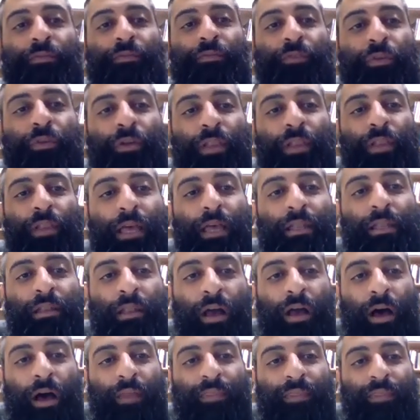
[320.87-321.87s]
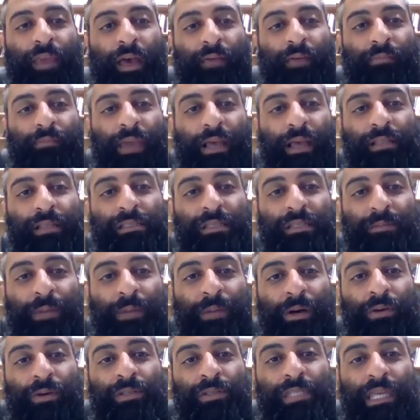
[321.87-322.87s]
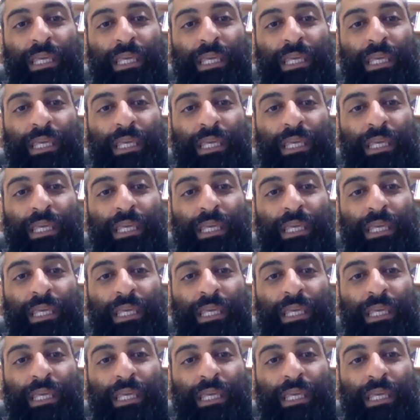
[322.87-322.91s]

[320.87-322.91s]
for let not that man suppose